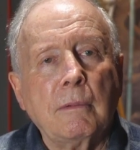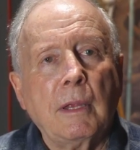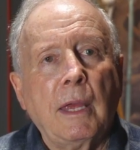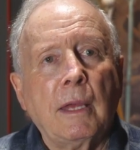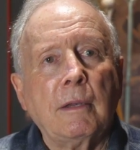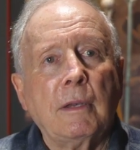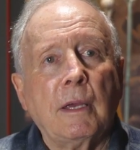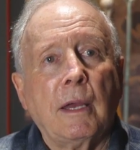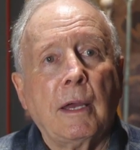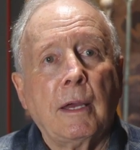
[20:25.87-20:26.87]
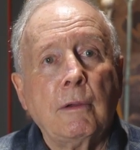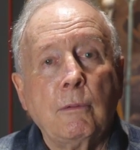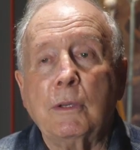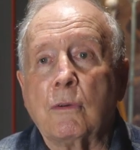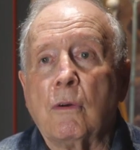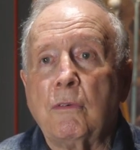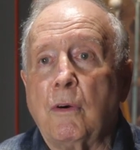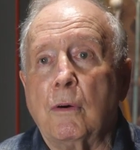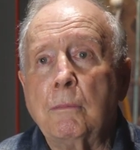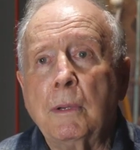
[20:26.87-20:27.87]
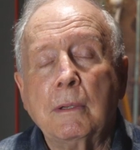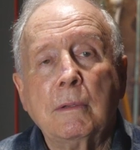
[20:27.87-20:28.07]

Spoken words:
and we drove home.